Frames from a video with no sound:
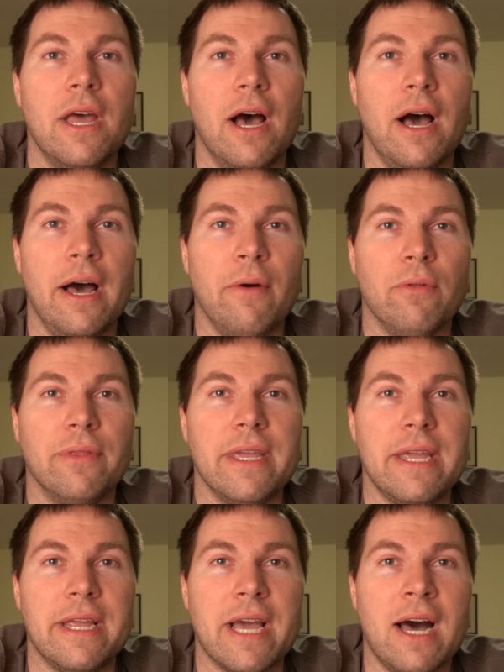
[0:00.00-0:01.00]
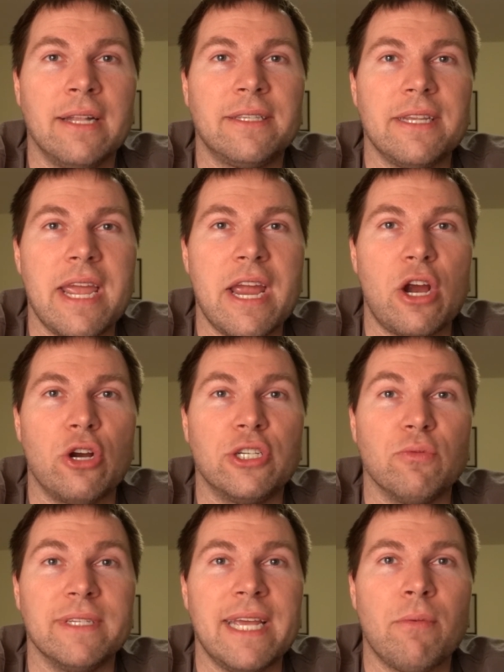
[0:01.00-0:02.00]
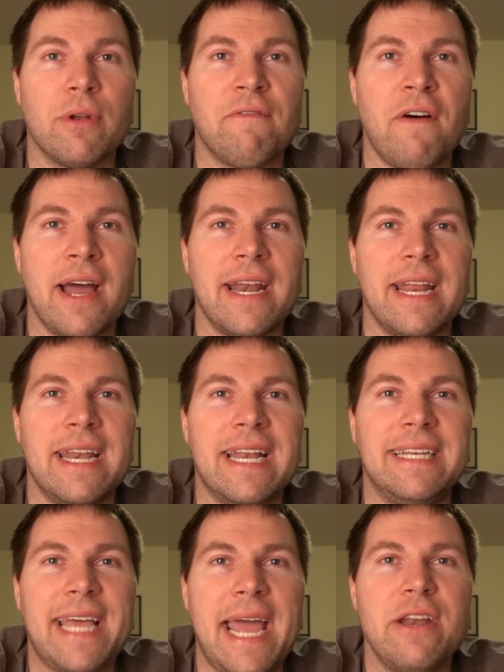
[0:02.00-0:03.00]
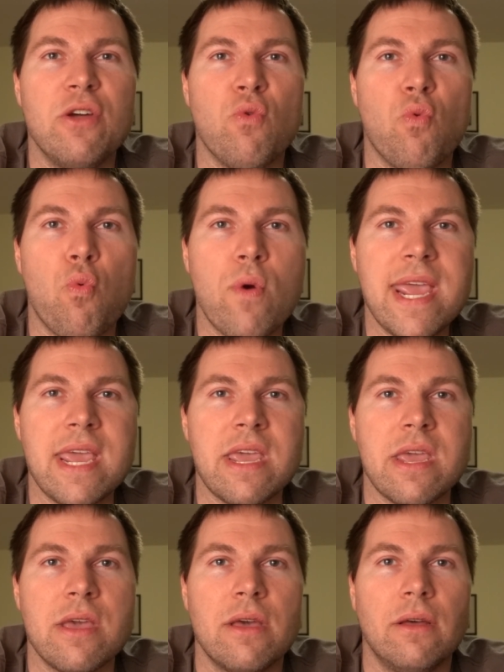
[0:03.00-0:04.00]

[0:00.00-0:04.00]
The concierge was able to find a Nintendo Wii,